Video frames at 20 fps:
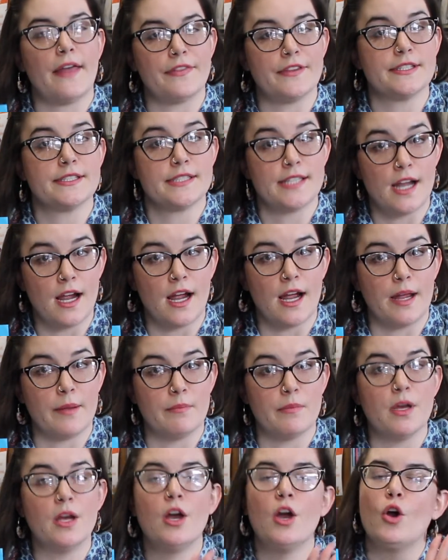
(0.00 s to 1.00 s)
At this
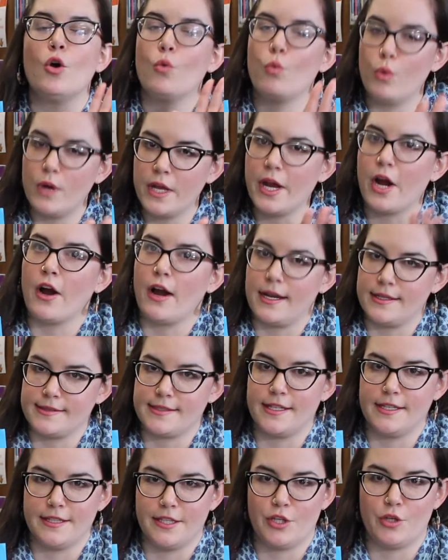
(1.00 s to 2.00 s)
time, we are
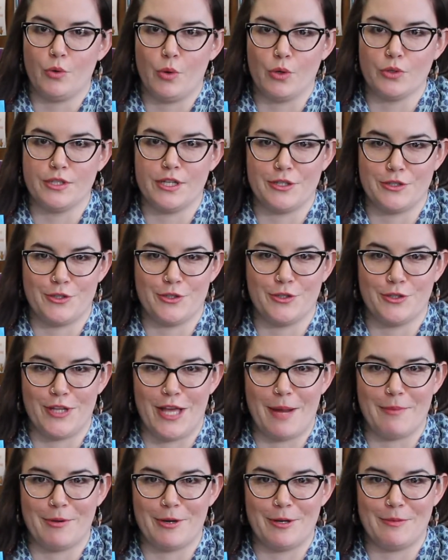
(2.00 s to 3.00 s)
asking that you hold on to your
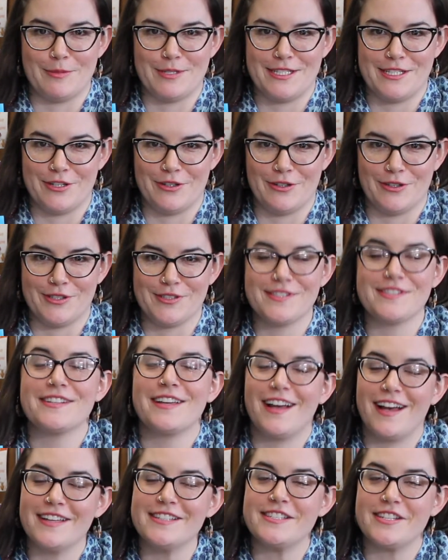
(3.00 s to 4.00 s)
library
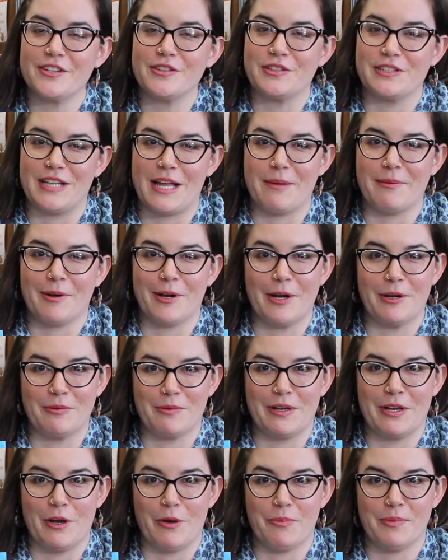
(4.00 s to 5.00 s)
materials until the library
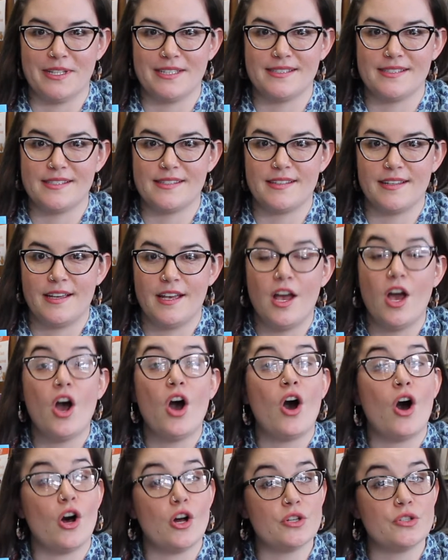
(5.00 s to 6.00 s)
reopens.
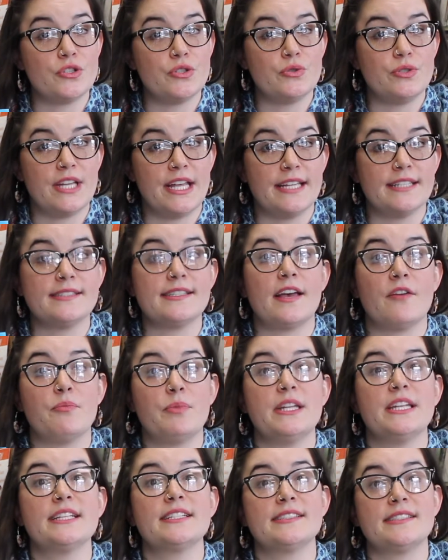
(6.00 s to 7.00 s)
All due dates
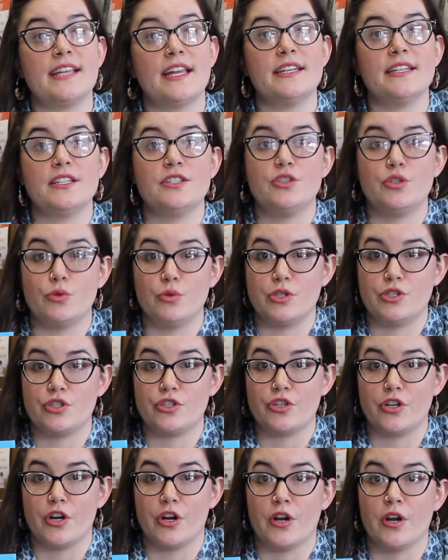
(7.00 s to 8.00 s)
have been extended to
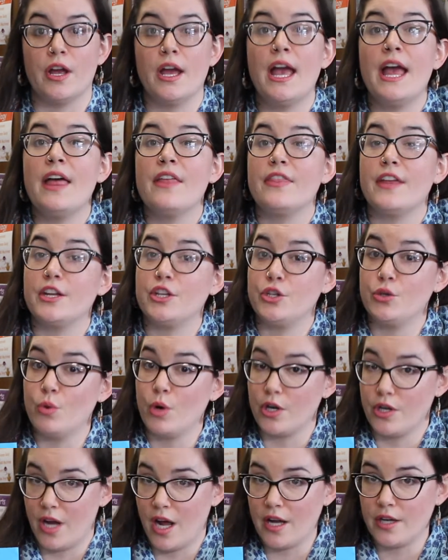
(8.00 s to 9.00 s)
ensure that
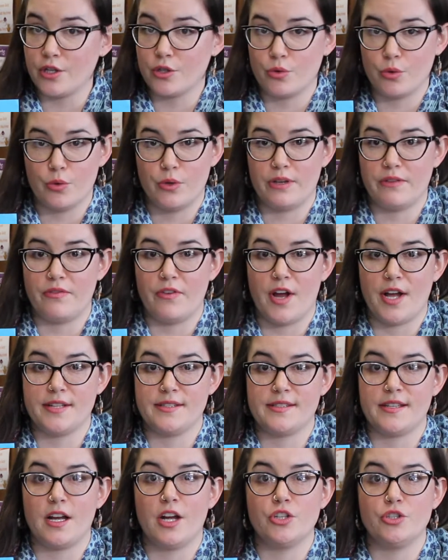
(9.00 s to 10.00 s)
you are not accruing
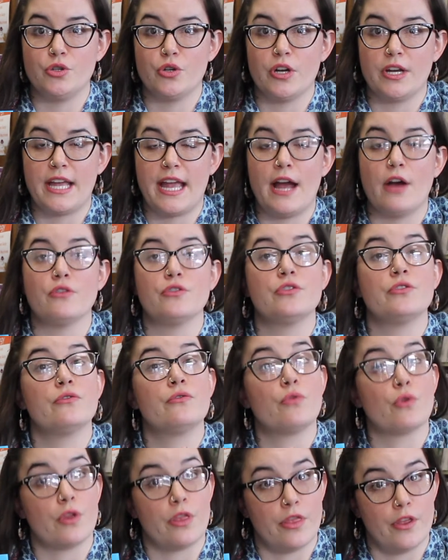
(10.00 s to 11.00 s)
fines on your account
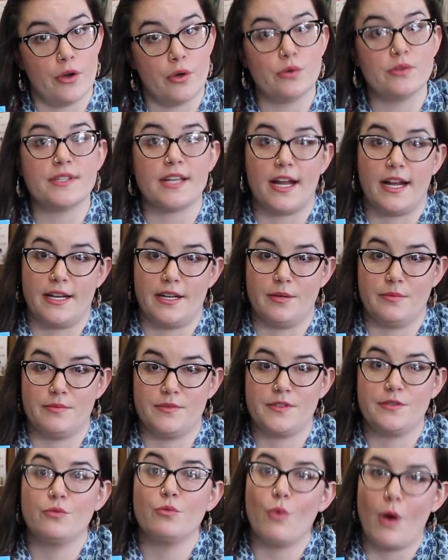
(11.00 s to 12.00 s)
for those
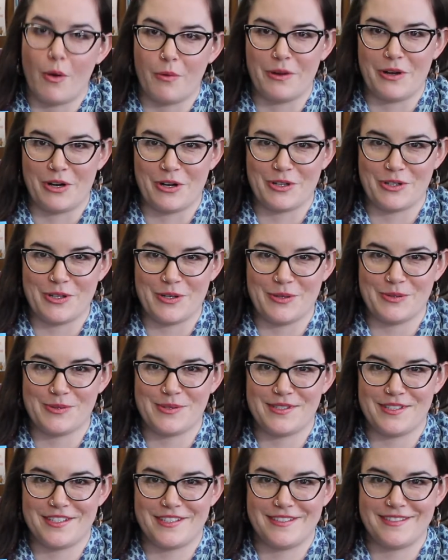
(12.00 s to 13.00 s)
items while we are
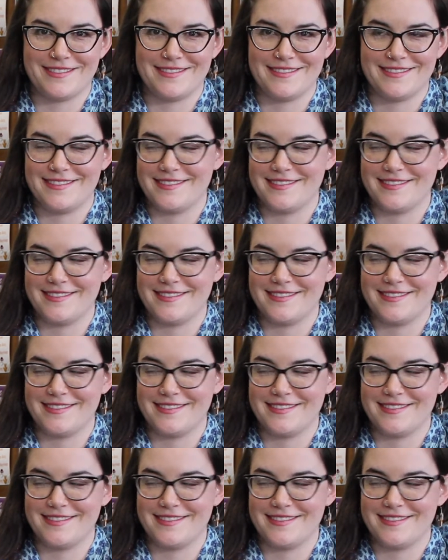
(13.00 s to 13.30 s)
closed.